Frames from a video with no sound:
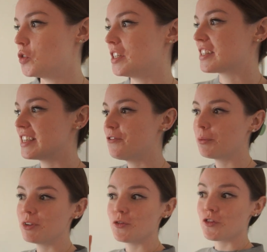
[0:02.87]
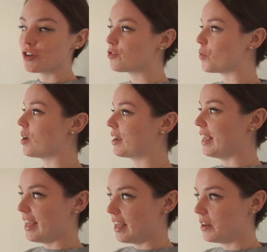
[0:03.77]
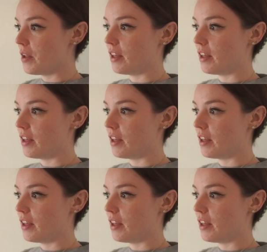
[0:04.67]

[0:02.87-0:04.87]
you can see from you first walk in,